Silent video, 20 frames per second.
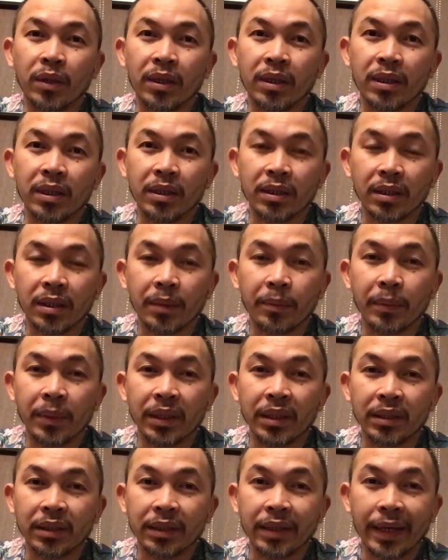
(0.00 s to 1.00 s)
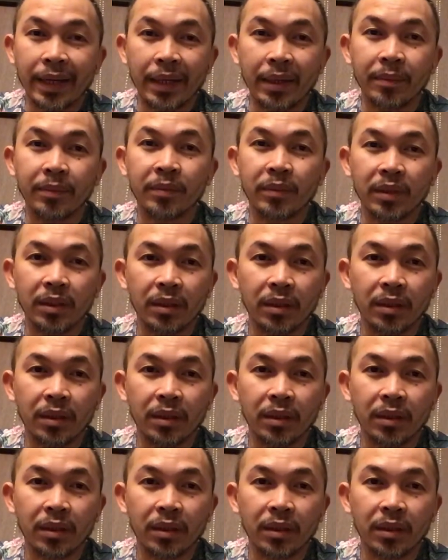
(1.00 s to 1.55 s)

is a bit tamed.